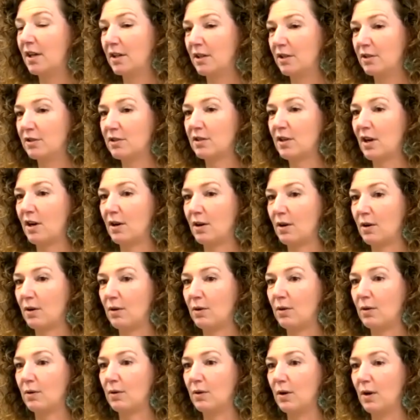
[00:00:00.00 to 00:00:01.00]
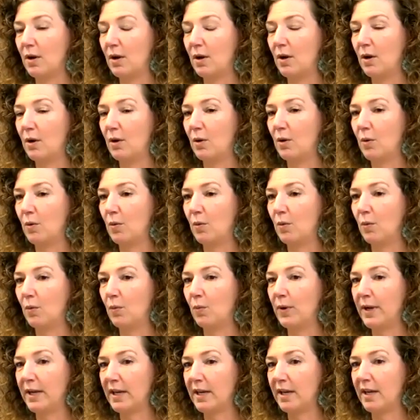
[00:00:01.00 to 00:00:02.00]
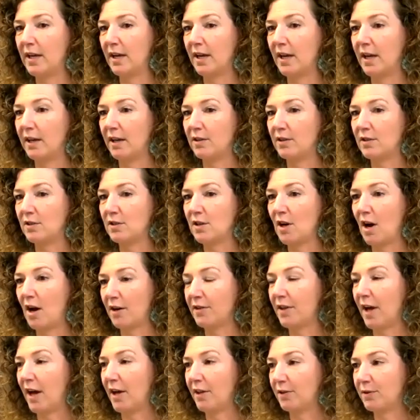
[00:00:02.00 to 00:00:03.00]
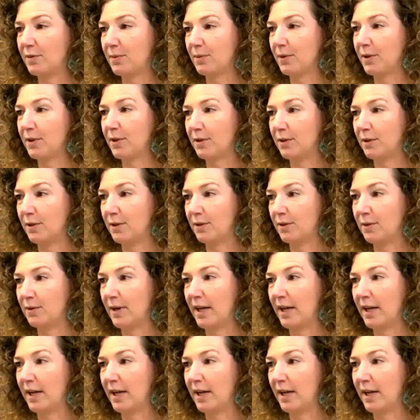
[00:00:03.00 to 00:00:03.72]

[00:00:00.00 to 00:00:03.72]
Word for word: So we can talk that through